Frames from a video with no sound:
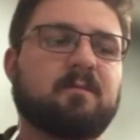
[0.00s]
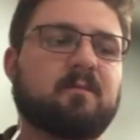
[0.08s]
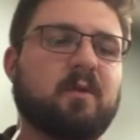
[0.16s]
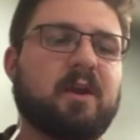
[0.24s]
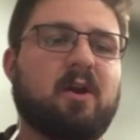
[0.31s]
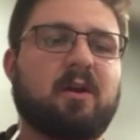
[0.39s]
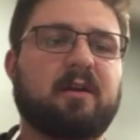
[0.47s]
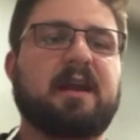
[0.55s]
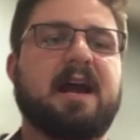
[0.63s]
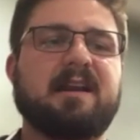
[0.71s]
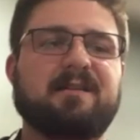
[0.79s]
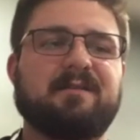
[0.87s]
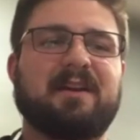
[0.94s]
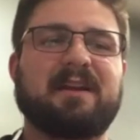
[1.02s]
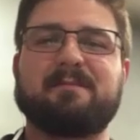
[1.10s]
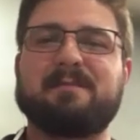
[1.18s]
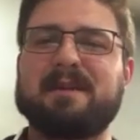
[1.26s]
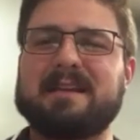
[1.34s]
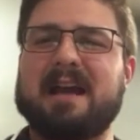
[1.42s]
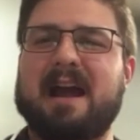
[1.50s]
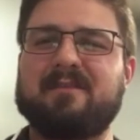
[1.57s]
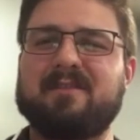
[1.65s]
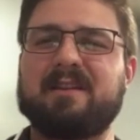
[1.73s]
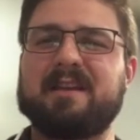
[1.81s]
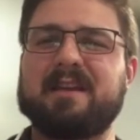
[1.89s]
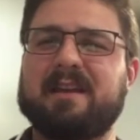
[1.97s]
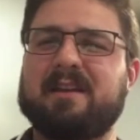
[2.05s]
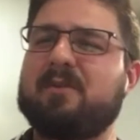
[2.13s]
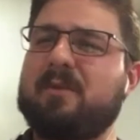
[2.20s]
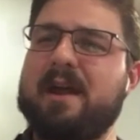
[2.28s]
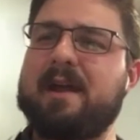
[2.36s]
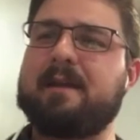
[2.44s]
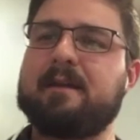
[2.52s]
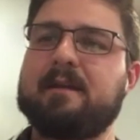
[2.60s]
We are kind of like a mini Ivy League in a way.